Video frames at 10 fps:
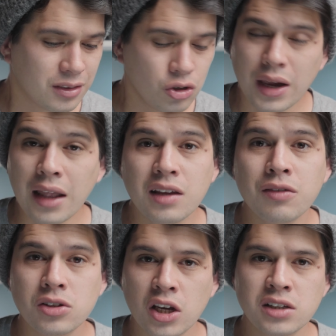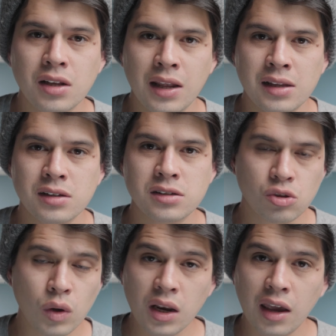You can't even change the lens. It's a
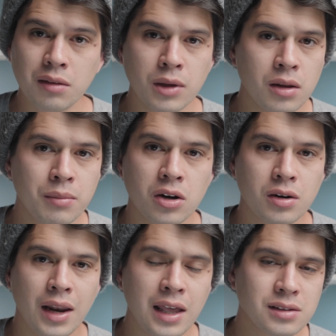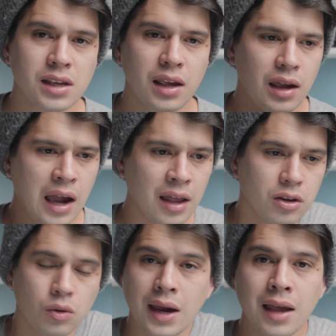28mm lens, and
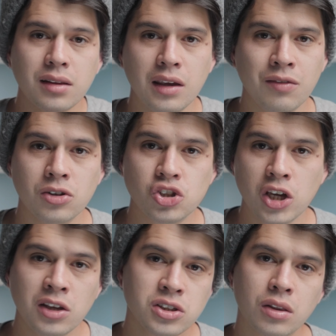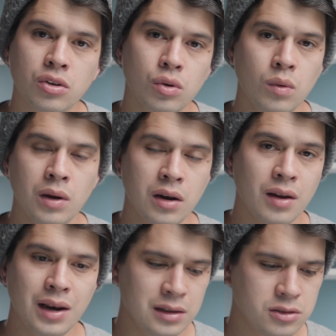you can't even change it to
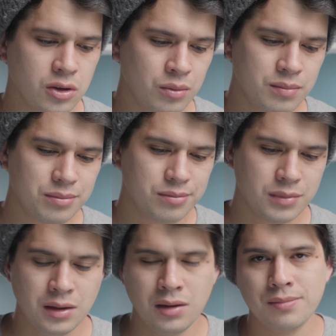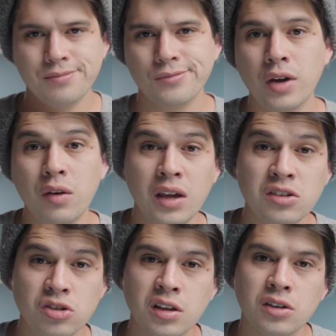another lens. So, very
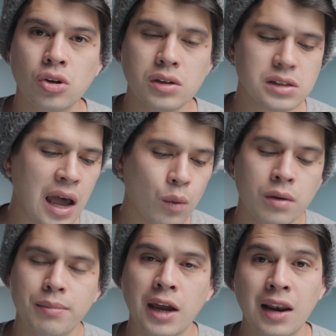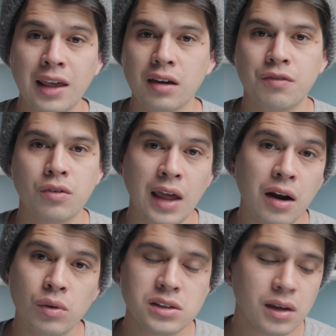interesting choice. I wouldn't buy a Leica for
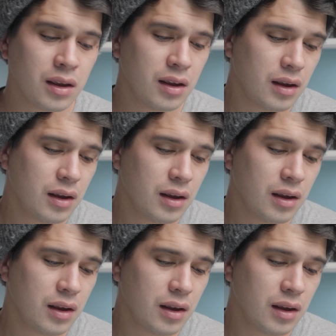that reason.